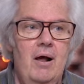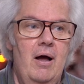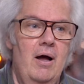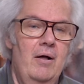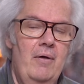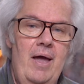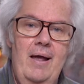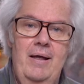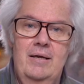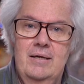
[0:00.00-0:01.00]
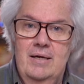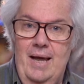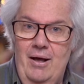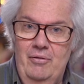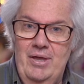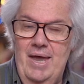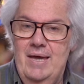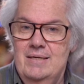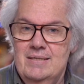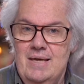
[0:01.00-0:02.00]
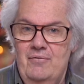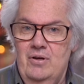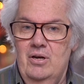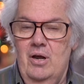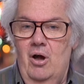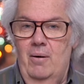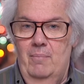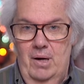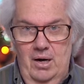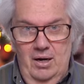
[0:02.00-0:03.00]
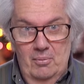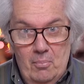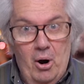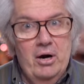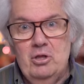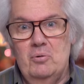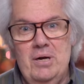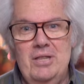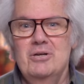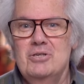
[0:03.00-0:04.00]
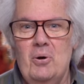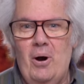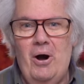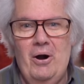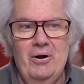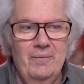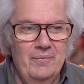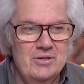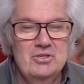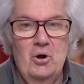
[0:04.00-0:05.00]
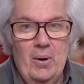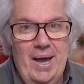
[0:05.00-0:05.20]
uh, and now the A7 uh, Mark III. There's no R, there's no